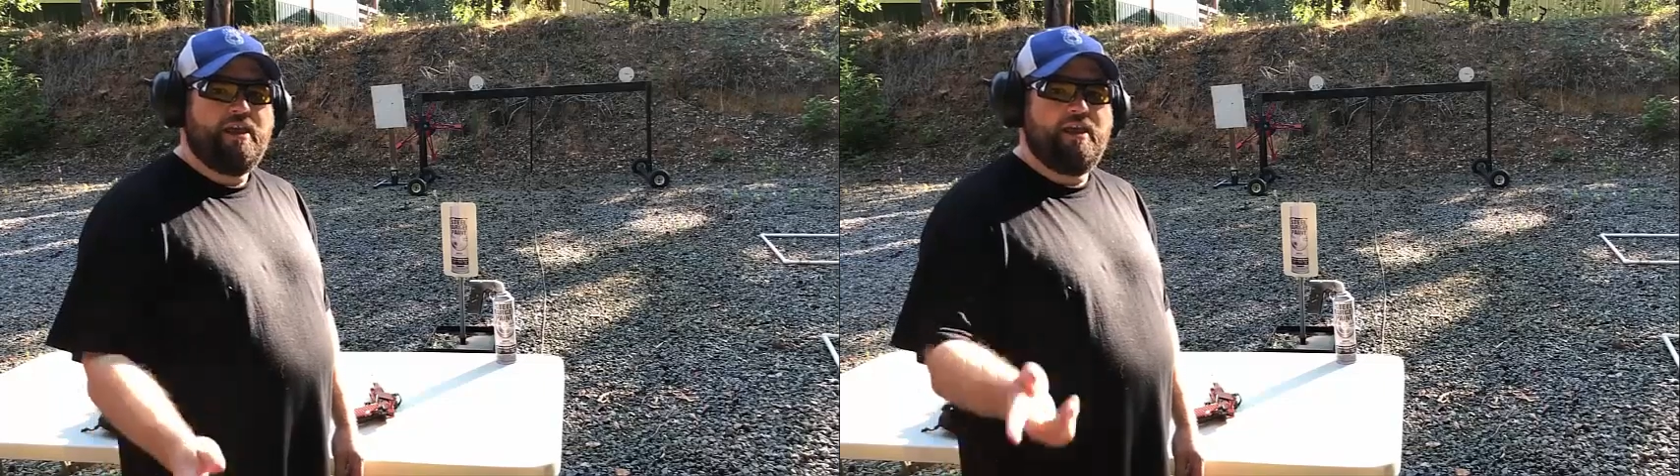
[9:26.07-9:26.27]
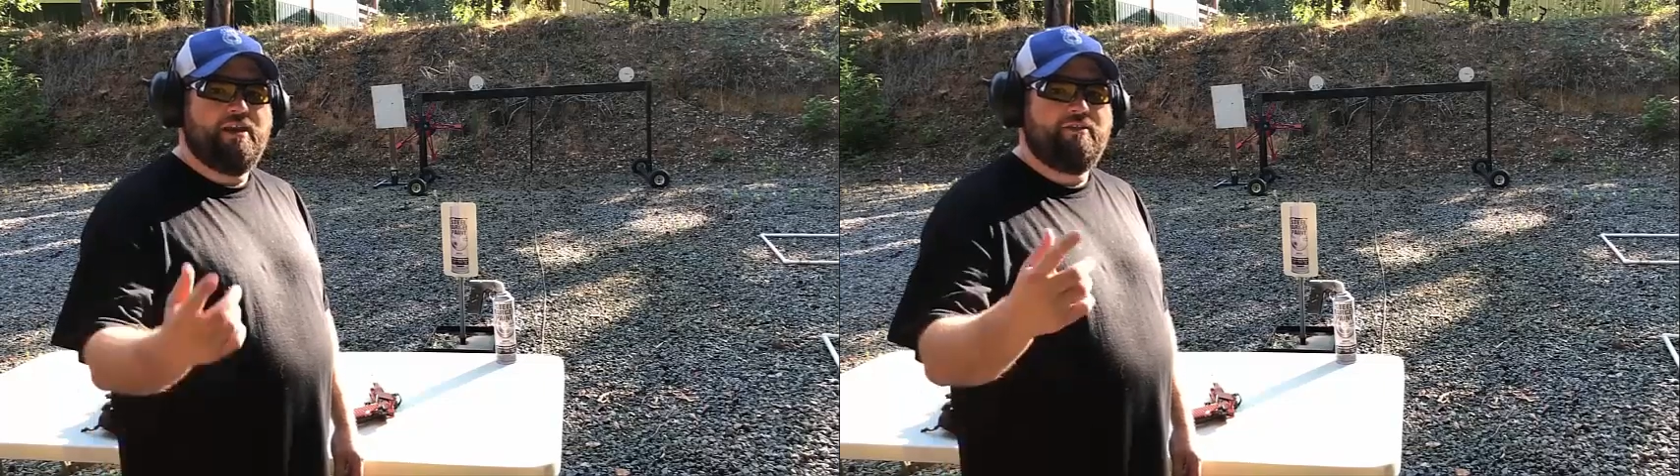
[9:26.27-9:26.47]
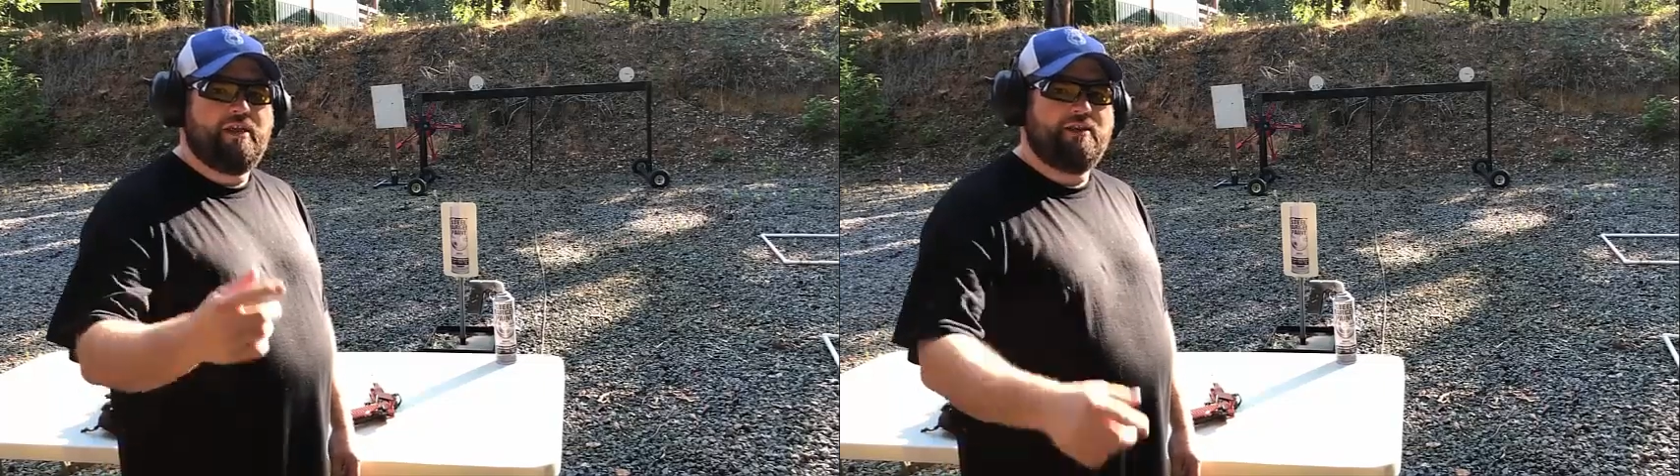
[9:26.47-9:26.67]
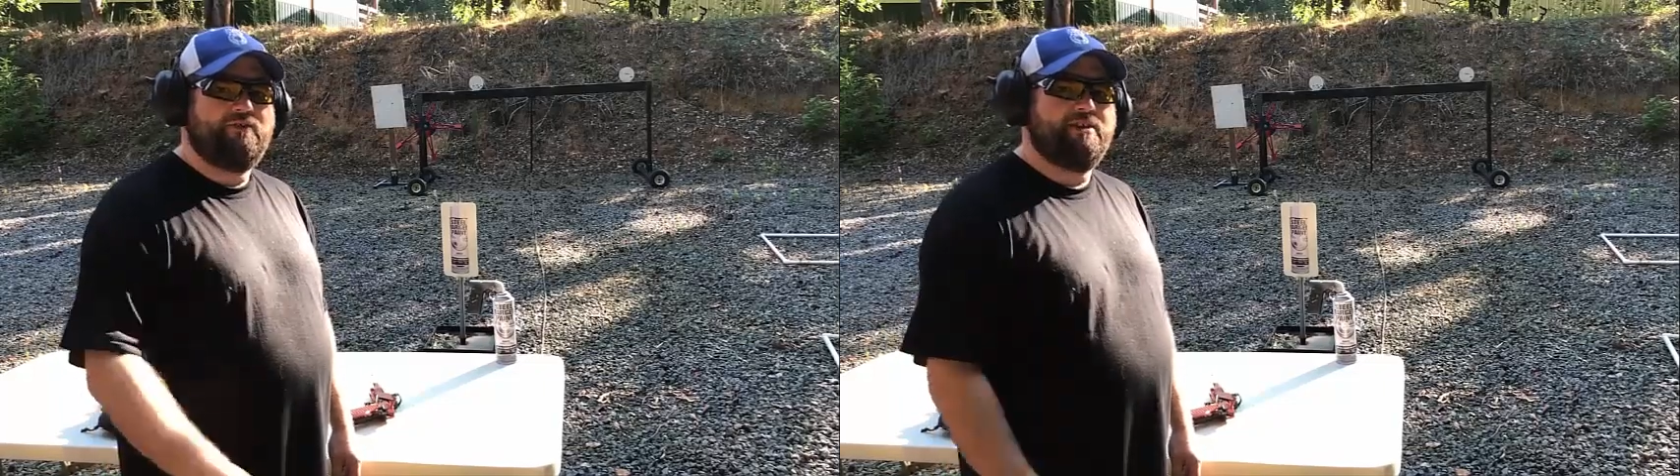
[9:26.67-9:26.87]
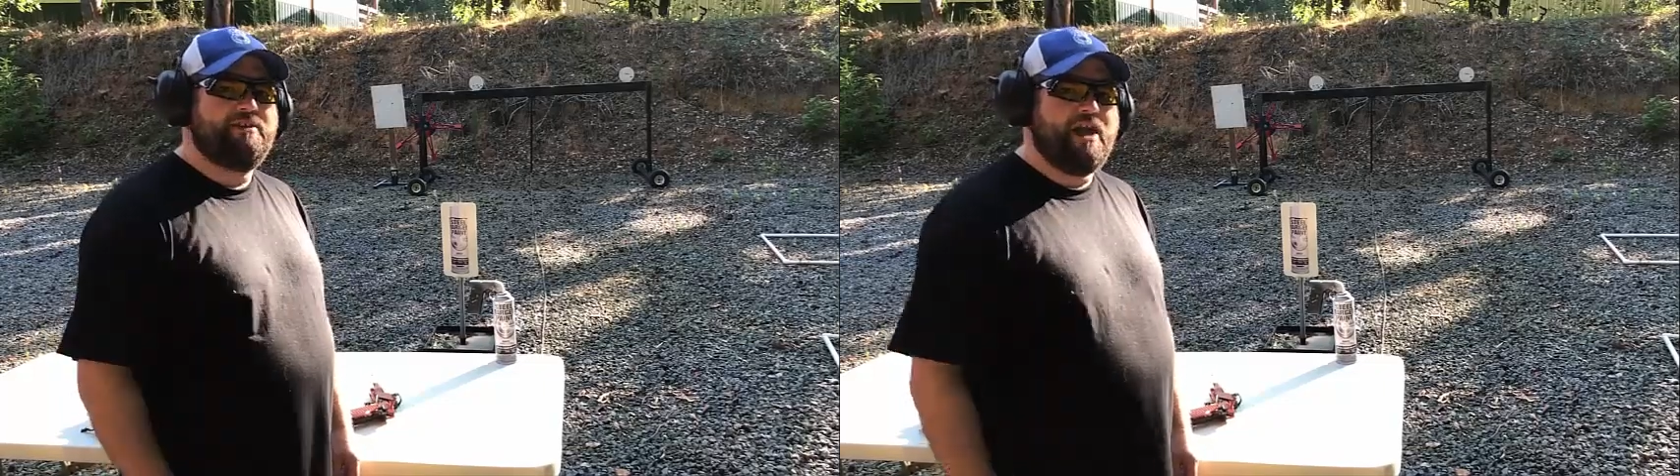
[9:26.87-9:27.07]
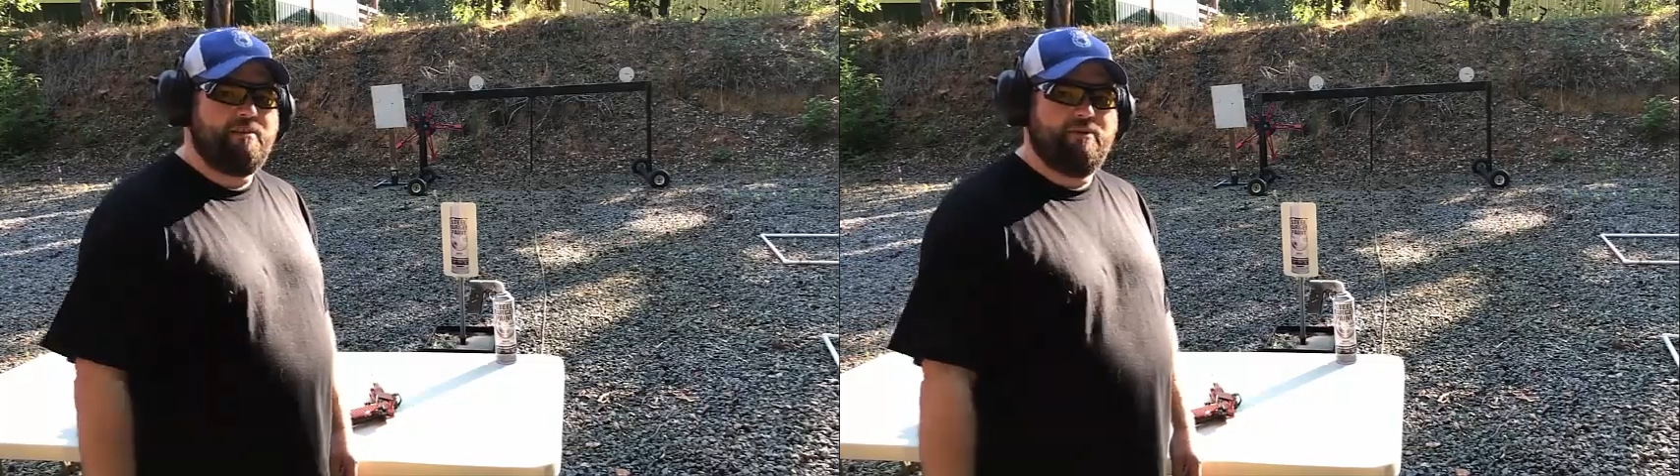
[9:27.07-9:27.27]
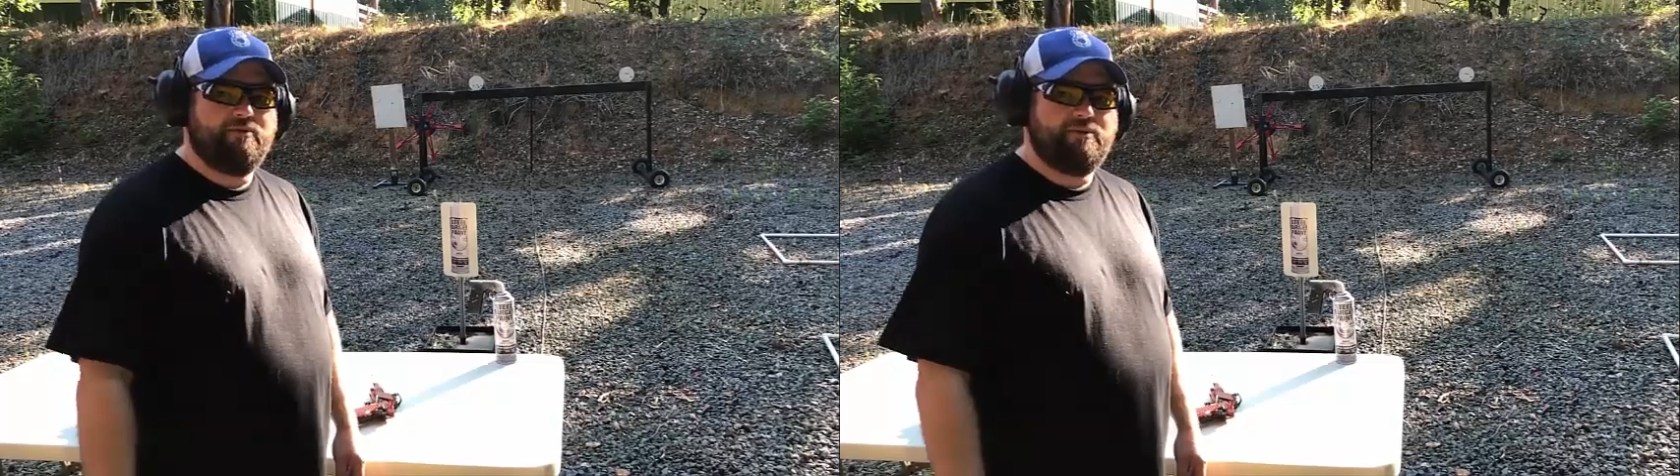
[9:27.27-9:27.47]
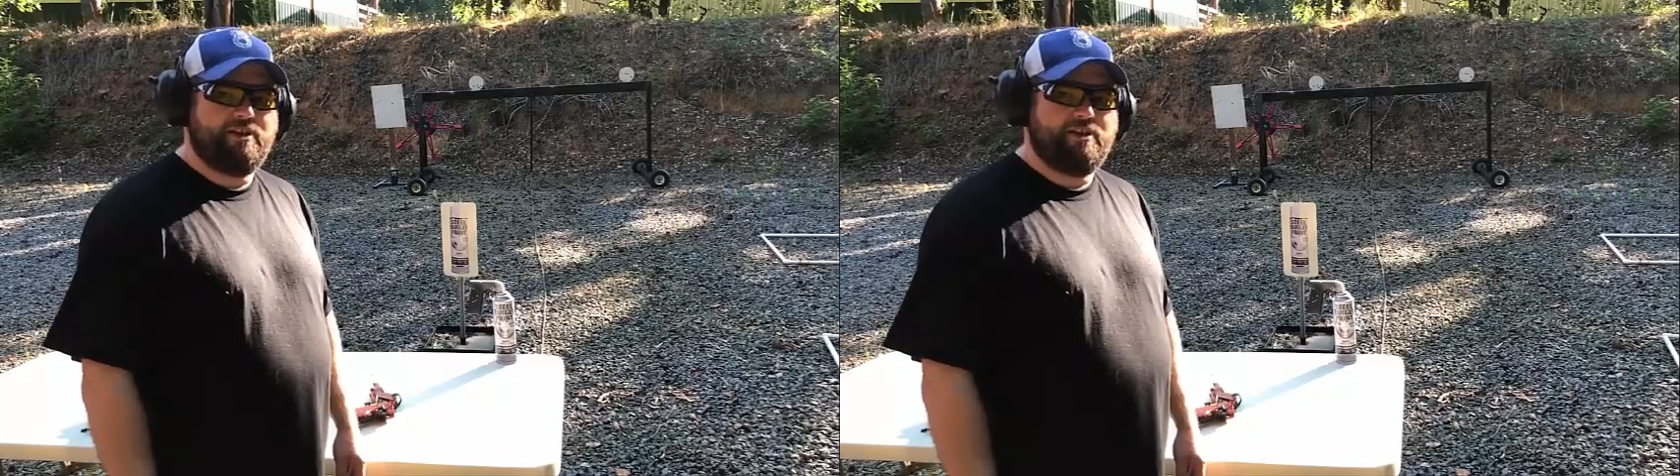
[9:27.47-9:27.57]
and thanks for your time, and we'll